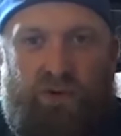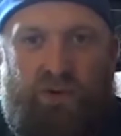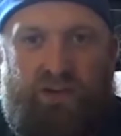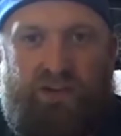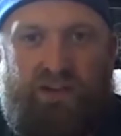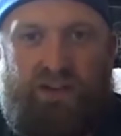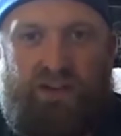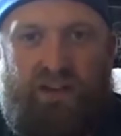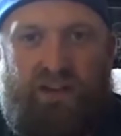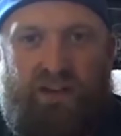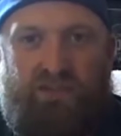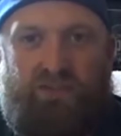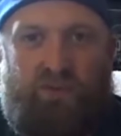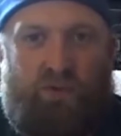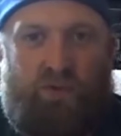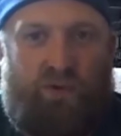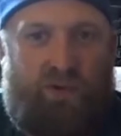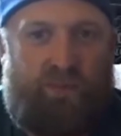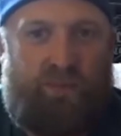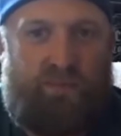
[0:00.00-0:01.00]
to not
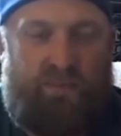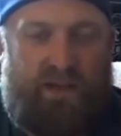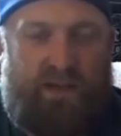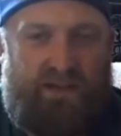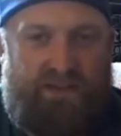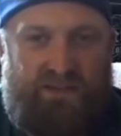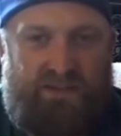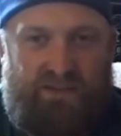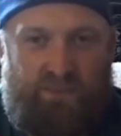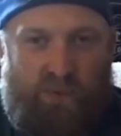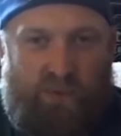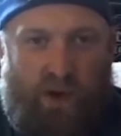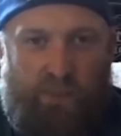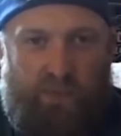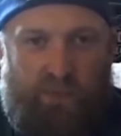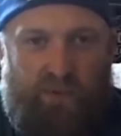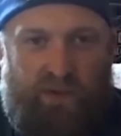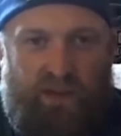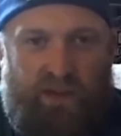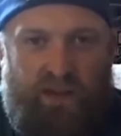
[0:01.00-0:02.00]
store the medicines
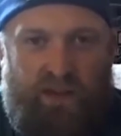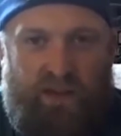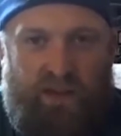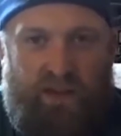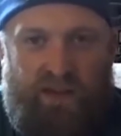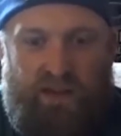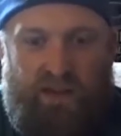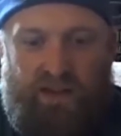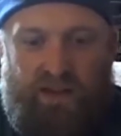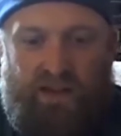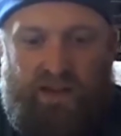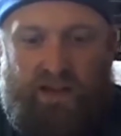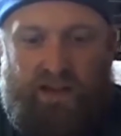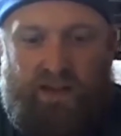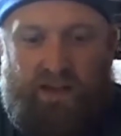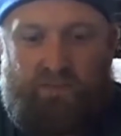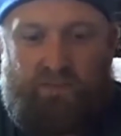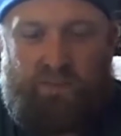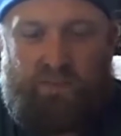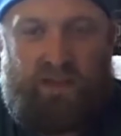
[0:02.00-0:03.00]
properly.
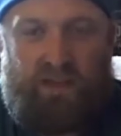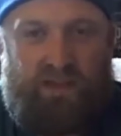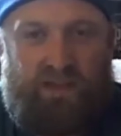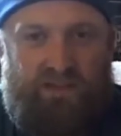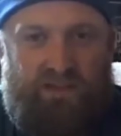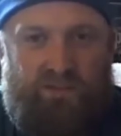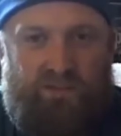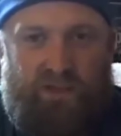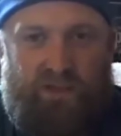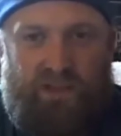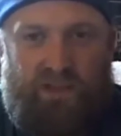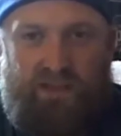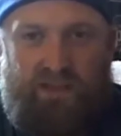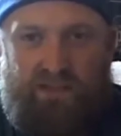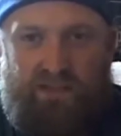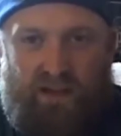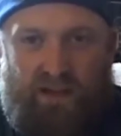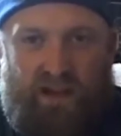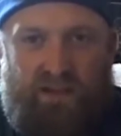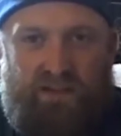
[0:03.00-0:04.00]
Because when he
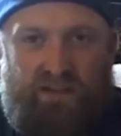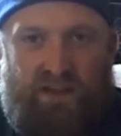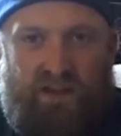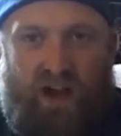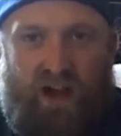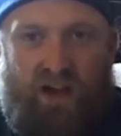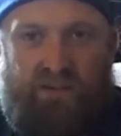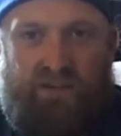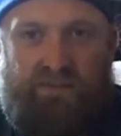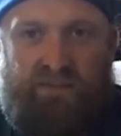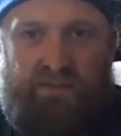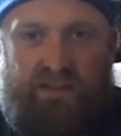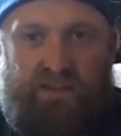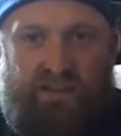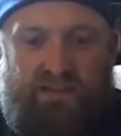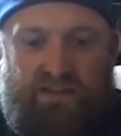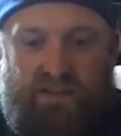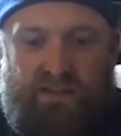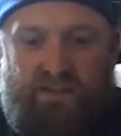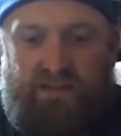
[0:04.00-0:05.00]
signs off that
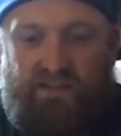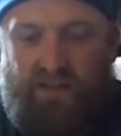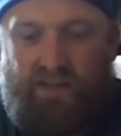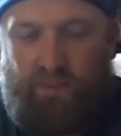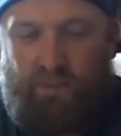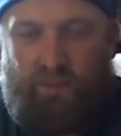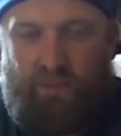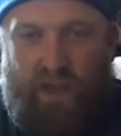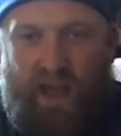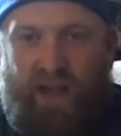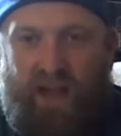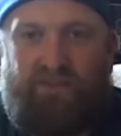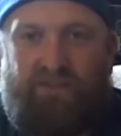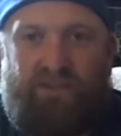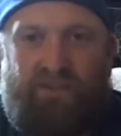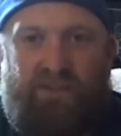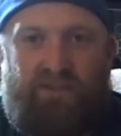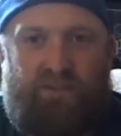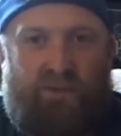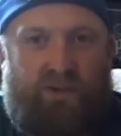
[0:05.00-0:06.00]
says, I'm
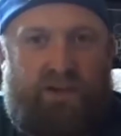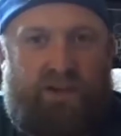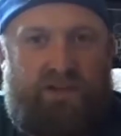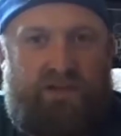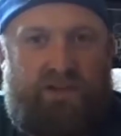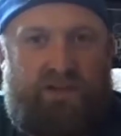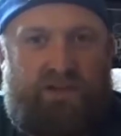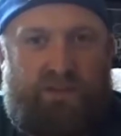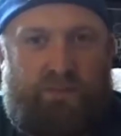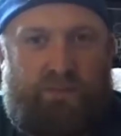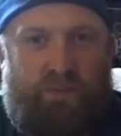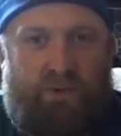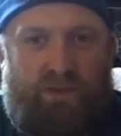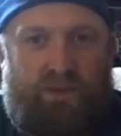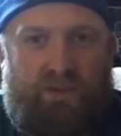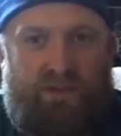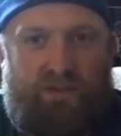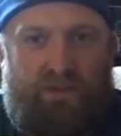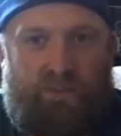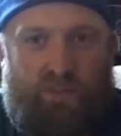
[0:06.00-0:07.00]
having this relationship with
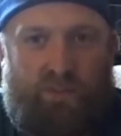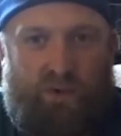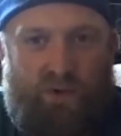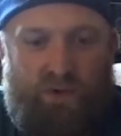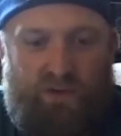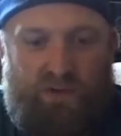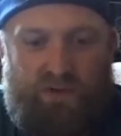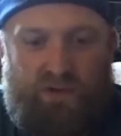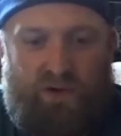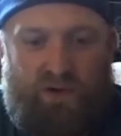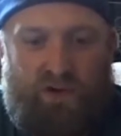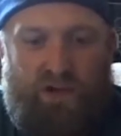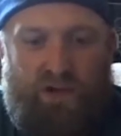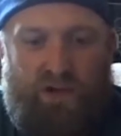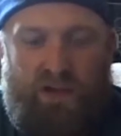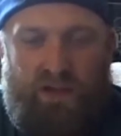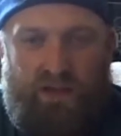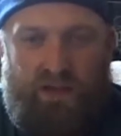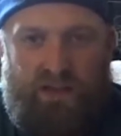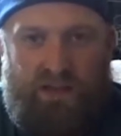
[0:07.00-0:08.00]
this producer,
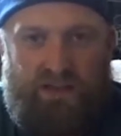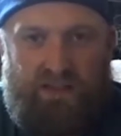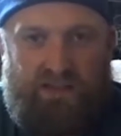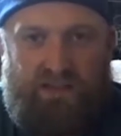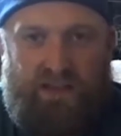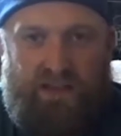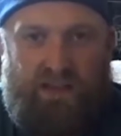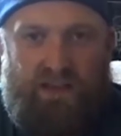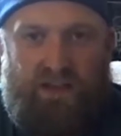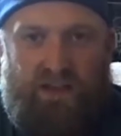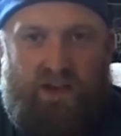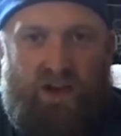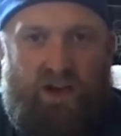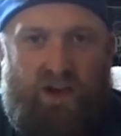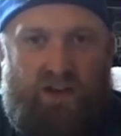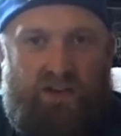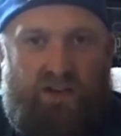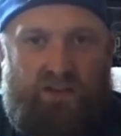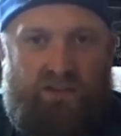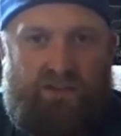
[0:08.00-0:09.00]
he's taking
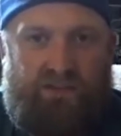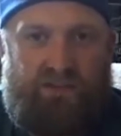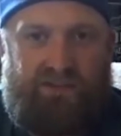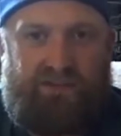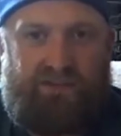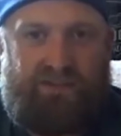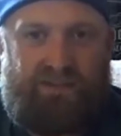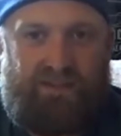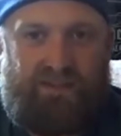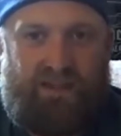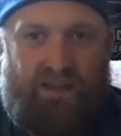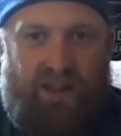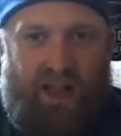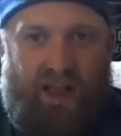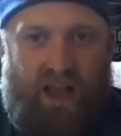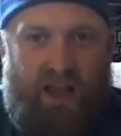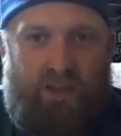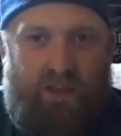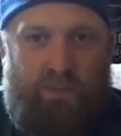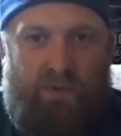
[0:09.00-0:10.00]
on the
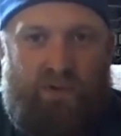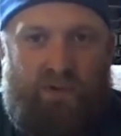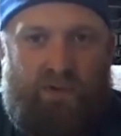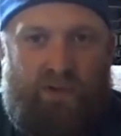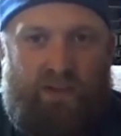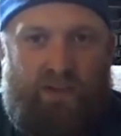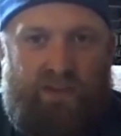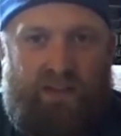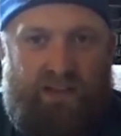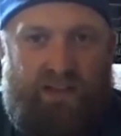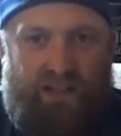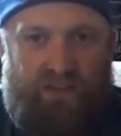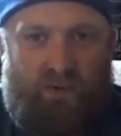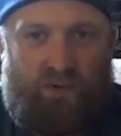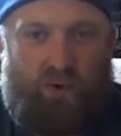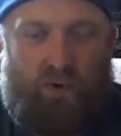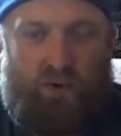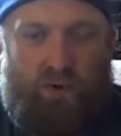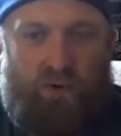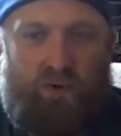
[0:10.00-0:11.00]
liability that
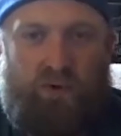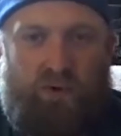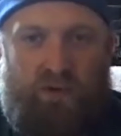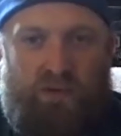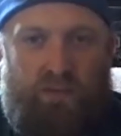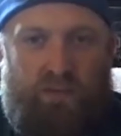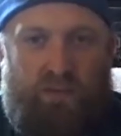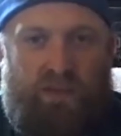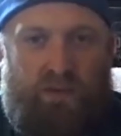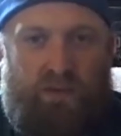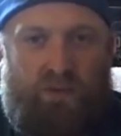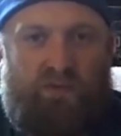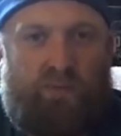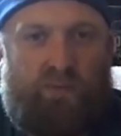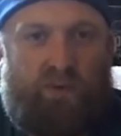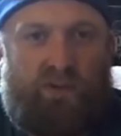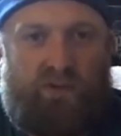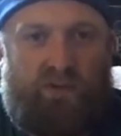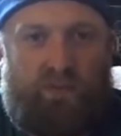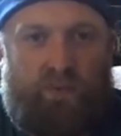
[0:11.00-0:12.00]
you're going to be a
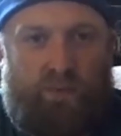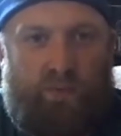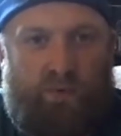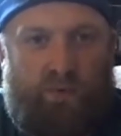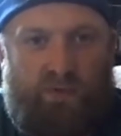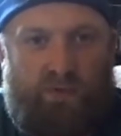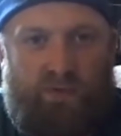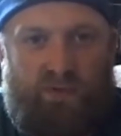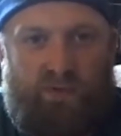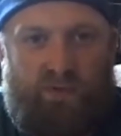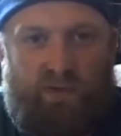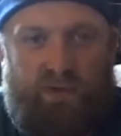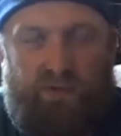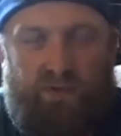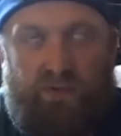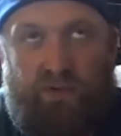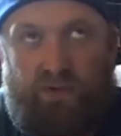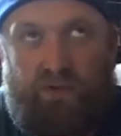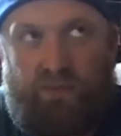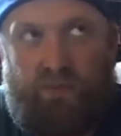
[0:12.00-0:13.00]
responsible producer. And
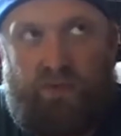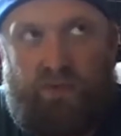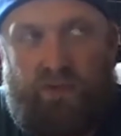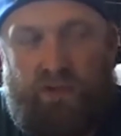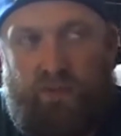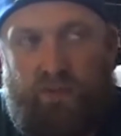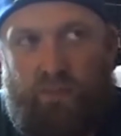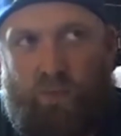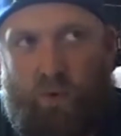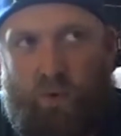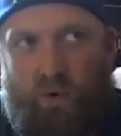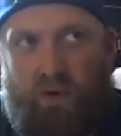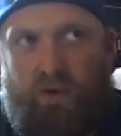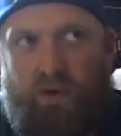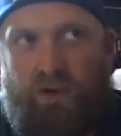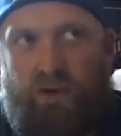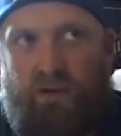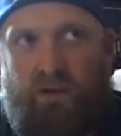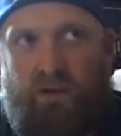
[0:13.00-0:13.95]
so it's really important